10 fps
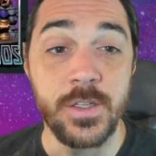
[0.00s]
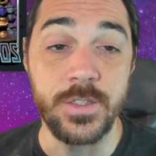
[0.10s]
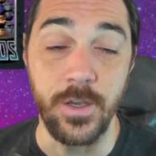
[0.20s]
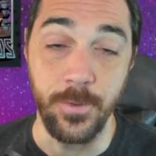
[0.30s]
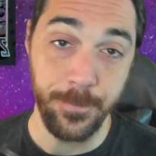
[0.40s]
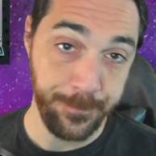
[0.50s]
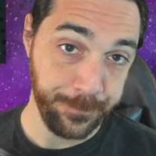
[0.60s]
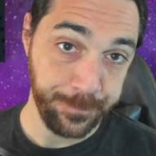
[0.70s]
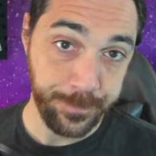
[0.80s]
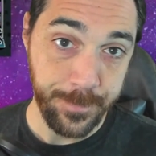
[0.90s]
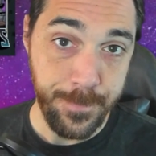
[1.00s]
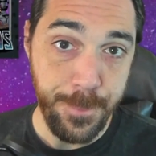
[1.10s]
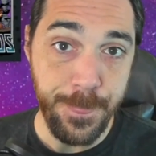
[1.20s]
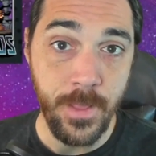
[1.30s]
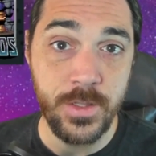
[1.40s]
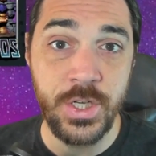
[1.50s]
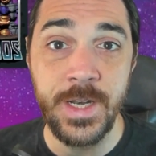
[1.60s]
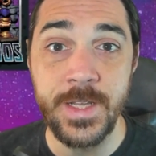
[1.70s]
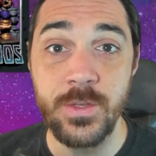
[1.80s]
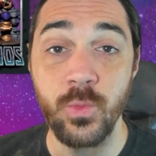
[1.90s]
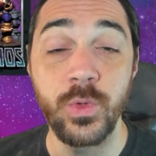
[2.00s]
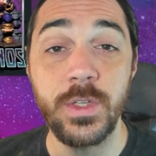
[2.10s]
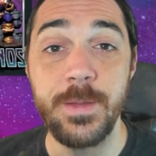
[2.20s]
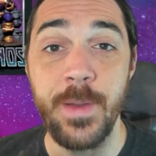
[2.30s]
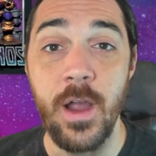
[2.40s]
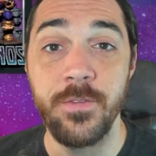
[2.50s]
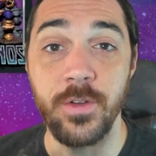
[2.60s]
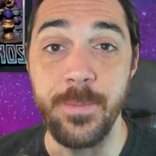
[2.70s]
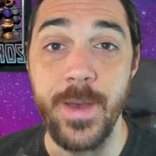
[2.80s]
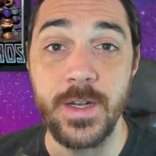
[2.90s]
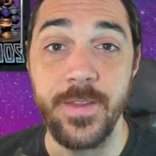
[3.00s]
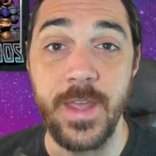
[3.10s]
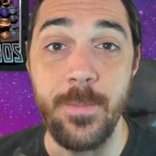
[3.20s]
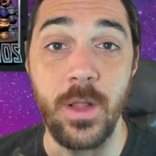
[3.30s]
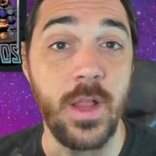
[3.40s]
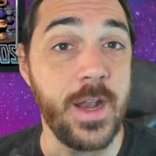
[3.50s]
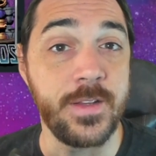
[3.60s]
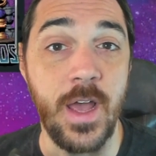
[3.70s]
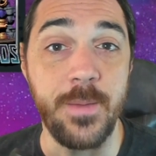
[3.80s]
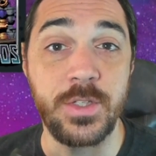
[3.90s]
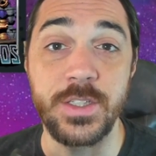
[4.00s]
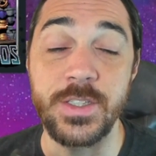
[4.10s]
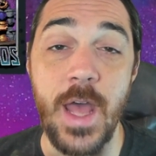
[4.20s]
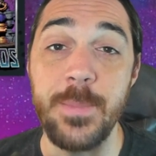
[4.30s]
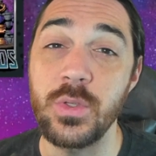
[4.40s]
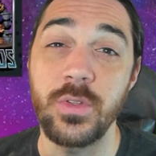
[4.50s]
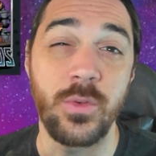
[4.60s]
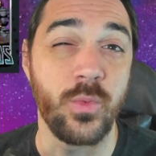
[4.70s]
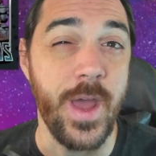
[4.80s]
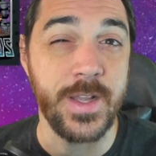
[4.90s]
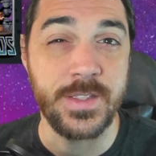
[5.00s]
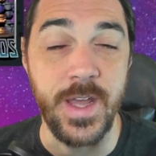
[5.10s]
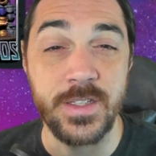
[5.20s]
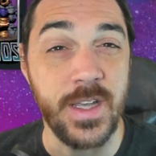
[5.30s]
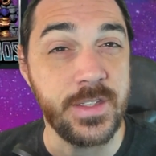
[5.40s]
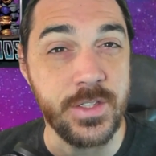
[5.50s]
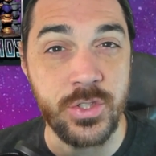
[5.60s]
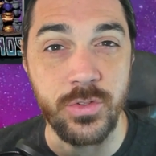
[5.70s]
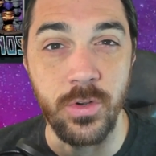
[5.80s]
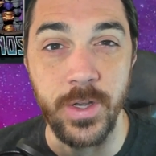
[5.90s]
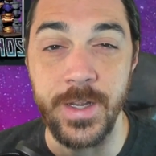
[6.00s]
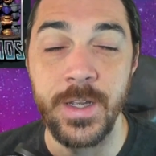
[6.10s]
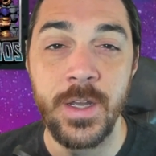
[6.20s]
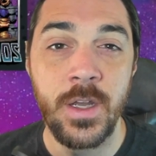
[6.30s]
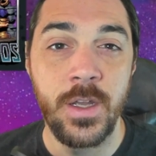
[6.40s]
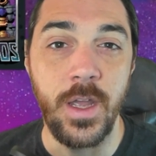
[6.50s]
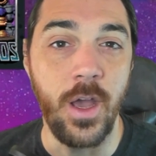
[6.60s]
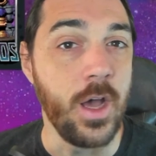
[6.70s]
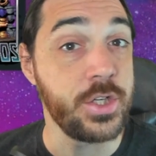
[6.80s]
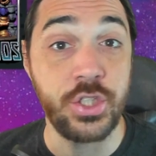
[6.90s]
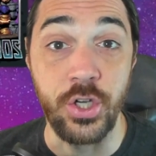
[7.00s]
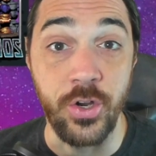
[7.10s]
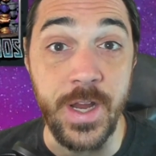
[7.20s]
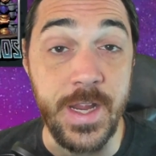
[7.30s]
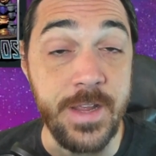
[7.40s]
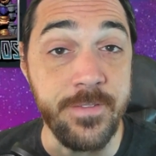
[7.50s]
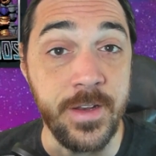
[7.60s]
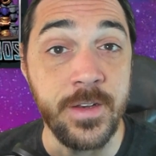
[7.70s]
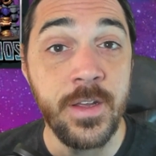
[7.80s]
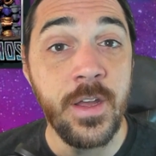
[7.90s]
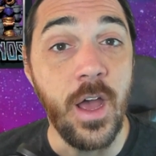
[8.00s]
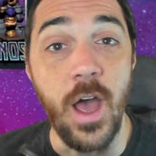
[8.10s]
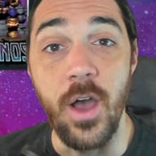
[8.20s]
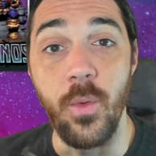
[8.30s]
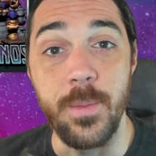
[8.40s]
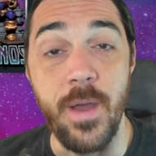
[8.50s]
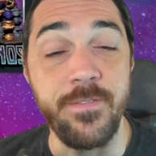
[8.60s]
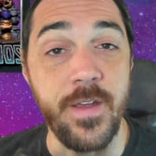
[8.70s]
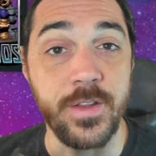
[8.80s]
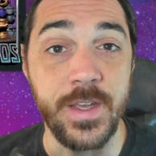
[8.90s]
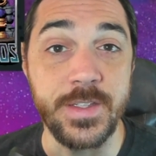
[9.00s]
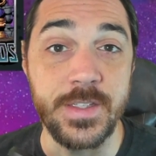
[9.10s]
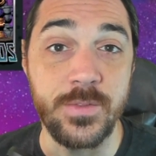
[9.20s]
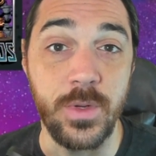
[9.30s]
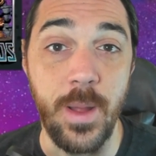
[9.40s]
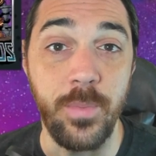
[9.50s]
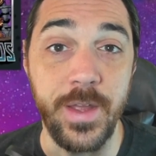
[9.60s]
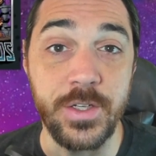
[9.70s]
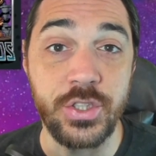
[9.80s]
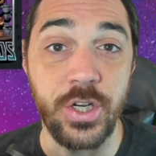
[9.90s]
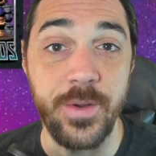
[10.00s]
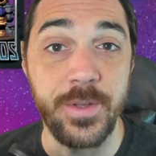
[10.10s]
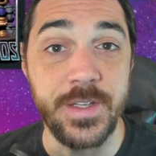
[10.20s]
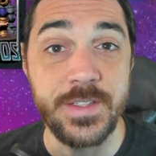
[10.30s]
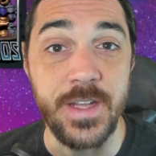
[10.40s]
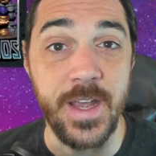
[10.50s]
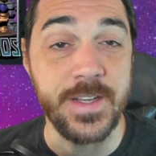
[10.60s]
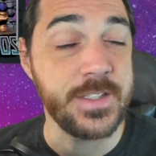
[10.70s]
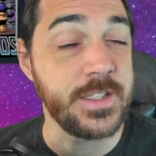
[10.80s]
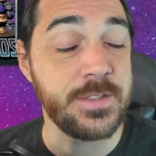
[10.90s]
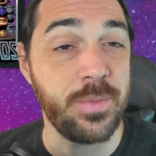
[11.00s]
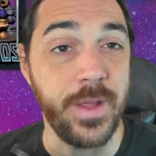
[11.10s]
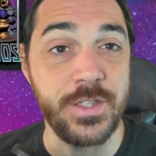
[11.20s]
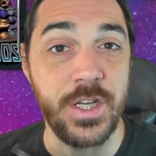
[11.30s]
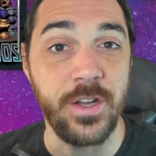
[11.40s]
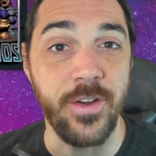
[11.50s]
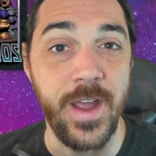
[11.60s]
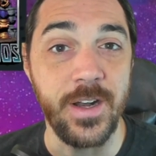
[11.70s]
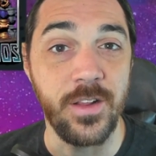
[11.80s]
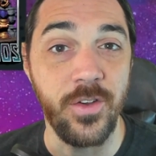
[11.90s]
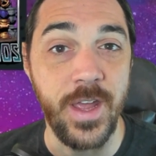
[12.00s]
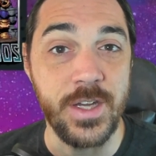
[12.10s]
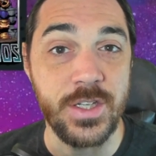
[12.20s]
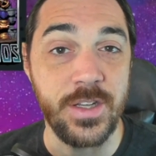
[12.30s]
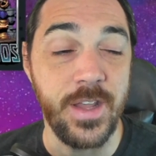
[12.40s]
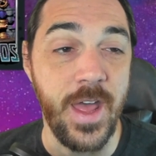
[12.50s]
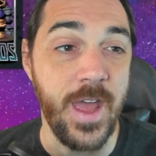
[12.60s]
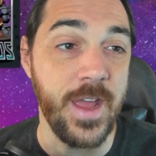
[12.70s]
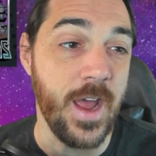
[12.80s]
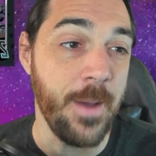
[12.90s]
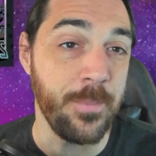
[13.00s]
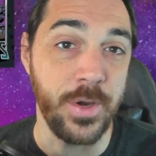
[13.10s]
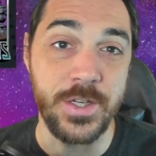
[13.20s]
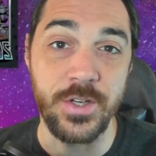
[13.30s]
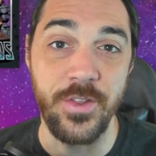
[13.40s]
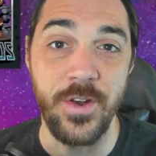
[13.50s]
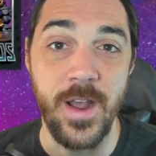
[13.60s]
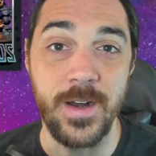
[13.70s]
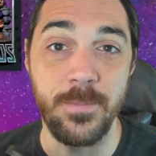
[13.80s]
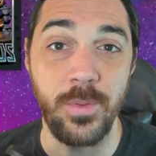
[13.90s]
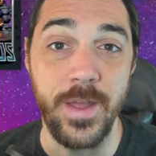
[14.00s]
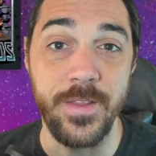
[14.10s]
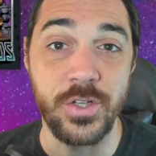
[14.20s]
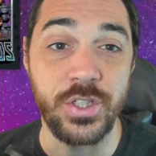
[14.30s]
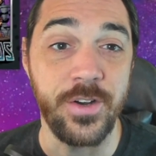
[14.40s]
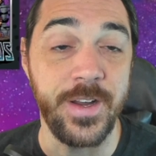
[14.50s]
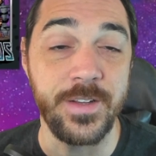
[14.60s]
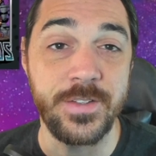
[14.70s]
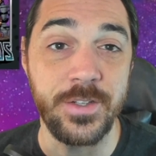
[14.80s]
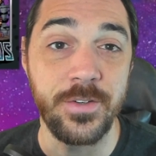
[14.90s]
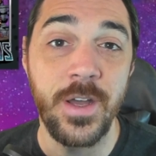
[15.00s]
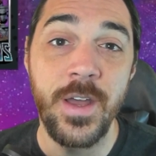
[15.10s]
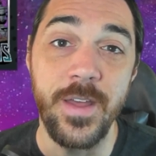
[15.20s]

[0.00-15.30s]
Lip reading: So Jean has a really powerful impact on the game a lot of times. She just absolutely wrecks decks like Destroy, Shuri even. One of my favorite things is when I'm playing Shuri with this deck is to just play Jean Grey in a location that I'm pretty sure they're not going to play their Shuri into.